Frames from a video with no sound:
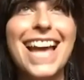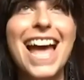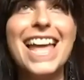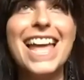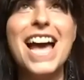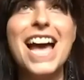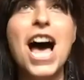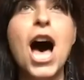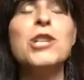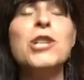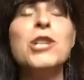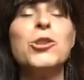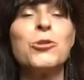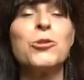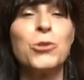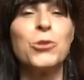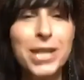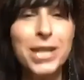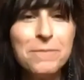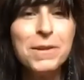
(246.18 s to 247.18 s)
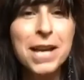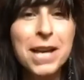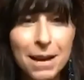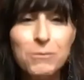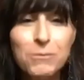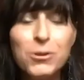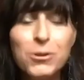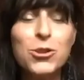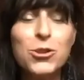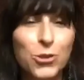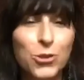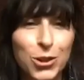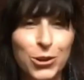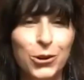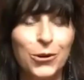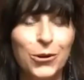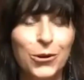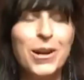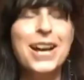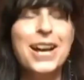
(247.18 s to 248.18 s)
A dream come
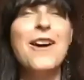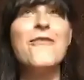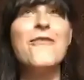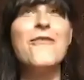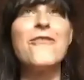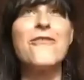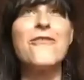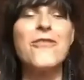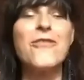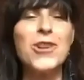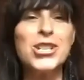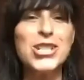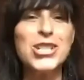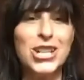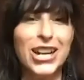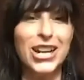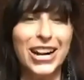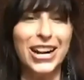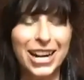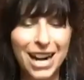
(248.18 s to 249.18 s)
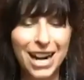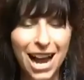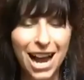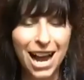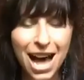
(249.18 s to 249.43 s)
true, for sure.